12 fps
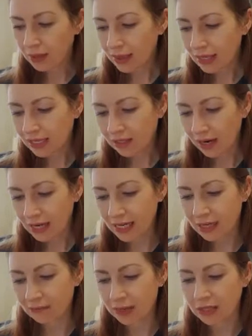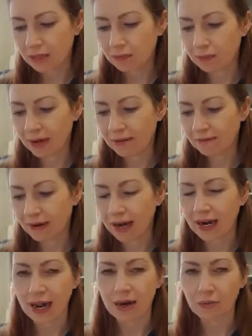That's tiny compared to the big
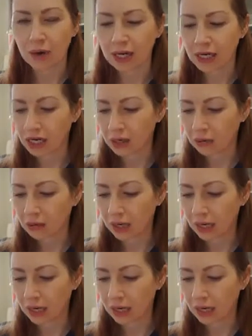fat NYU